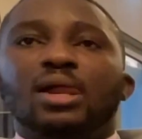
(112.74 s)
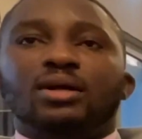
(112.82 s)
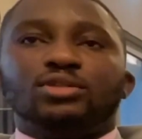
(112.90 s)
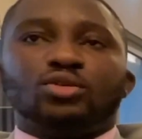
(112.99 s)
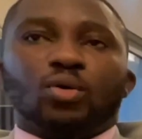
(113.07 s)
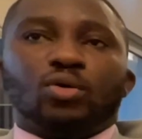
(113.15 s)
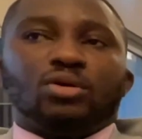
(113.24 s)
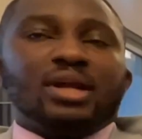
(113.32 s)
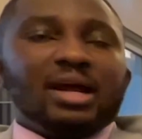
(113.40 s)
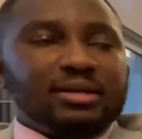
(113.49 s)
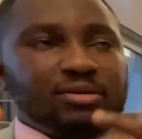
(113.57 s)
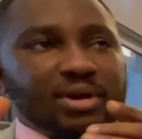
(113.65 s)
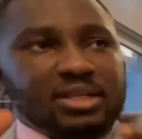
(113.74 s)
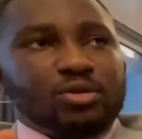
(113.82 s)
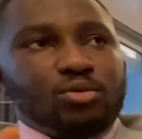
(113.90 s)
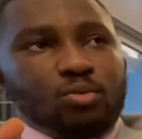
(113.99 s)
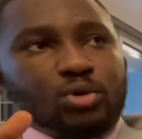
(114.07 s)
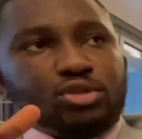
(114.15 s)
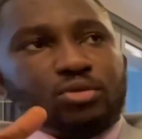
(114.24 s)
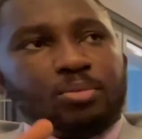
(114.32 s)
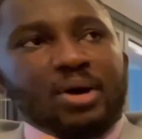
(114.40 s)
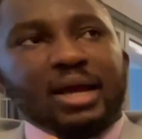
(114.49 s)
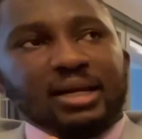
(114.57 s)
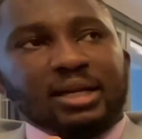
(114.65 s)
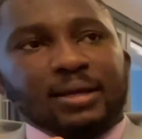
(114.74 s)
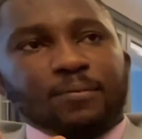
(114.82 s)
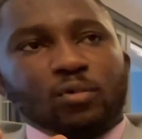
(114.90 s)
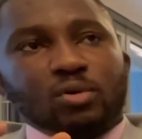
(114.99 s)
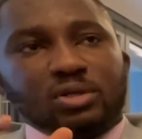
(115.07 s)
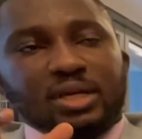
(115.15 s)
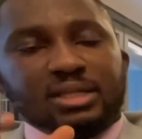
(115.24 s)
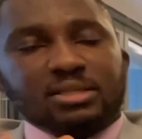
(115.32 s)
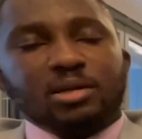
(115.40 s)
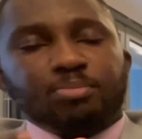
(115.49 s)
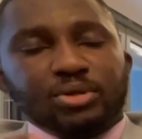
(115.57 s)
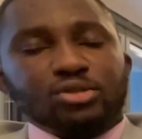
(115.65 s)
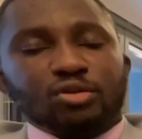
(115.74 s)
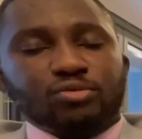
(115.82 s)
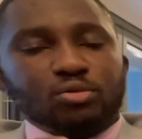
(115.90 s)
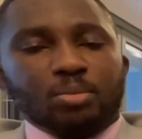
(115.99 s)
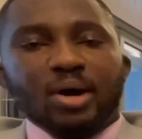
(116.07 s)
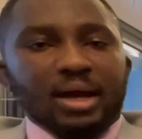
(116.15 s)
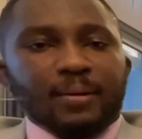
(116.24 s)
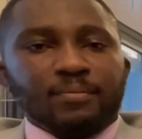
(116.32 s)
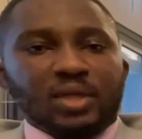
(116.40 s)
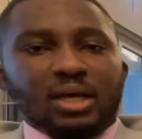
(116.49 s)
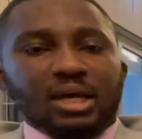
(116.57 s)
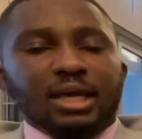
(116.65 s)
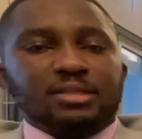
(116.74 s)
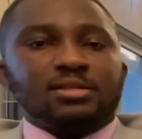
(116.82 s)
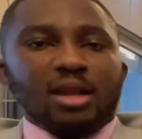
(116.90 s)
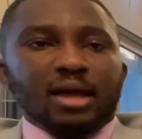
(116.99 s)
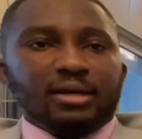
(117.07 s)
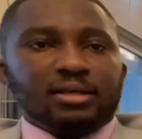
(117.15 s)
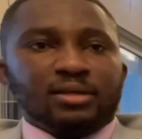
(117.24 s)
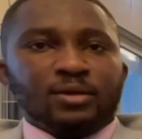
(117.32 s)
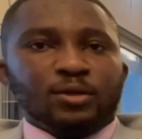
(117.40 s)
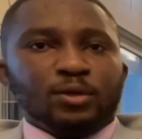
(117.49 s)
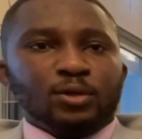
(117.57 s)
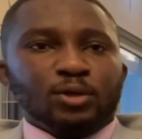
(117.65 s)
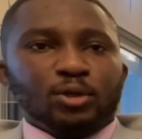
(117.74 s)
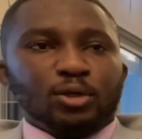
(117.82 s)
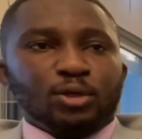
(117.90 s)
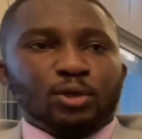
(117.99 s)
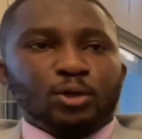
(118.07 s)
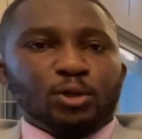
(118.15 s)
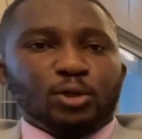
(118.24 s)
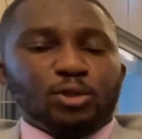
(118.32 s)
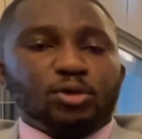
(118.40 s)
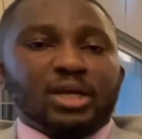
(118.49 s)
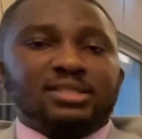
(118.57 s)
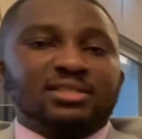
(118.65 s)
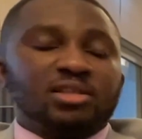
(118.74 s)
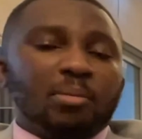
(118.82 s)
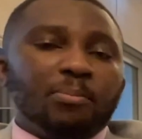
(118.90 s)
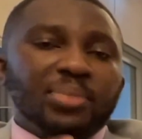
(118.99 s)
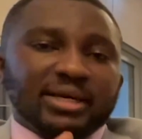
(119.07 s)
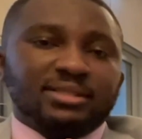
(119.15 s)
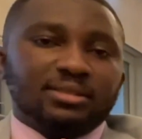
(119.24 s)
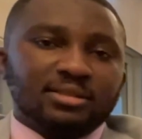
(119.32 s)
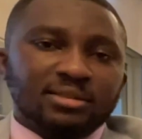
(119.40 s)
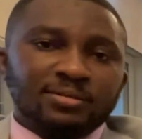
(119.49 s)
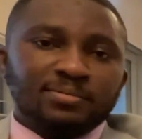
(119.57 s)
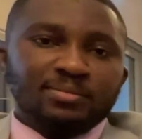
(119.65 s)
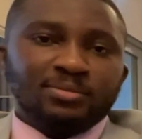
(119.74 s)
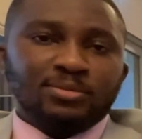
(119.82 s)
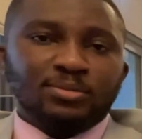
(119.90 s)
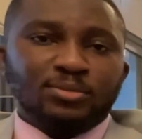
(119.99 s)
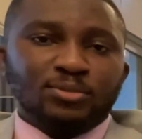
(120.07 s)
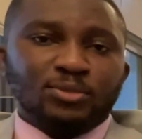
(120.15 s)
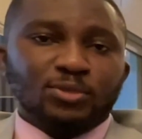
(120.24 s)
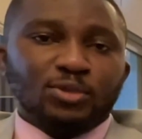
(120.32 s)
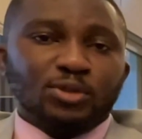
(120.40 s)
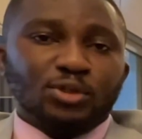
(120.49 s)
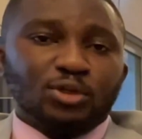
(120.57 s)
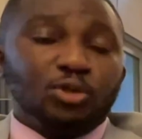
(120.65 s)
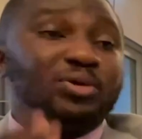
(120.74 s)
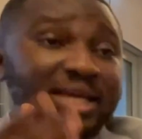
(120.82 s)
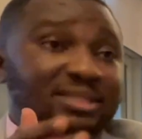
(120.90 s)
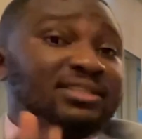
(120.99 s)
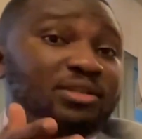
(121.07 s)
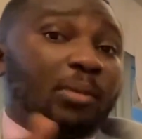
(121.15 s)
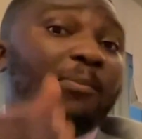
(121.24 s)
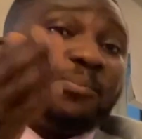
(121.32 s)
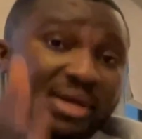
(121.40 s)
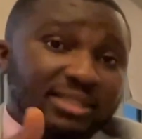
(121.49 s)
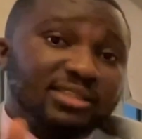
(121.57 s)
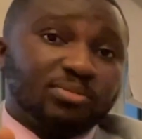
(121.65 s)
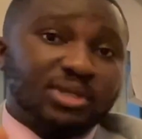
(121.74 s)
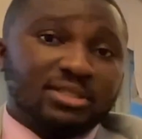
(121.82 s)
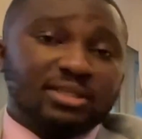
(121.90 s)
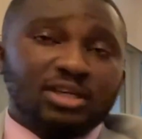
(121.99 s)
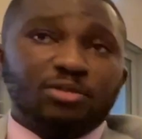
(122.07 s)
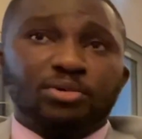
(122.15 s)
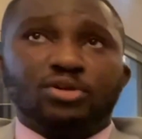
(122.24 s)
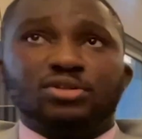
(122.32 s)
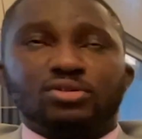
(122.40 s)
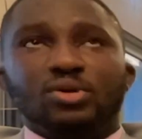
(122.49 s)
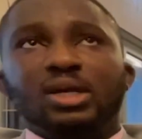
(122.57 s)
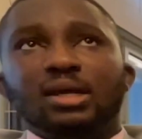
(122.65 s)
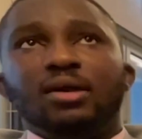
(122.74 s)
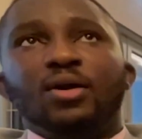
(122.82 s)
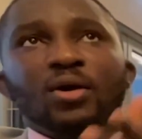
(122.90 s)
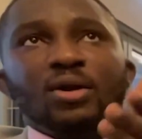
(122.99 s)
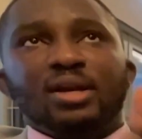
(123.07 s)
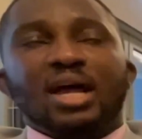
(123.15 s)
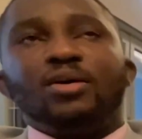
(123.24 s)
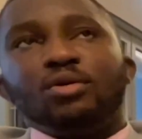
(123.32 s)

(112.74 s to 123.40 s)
So Nike, right now, what you're buying, getting a piece of Dubai, it's like you're getting the best. You're getting the best, basically, because now you're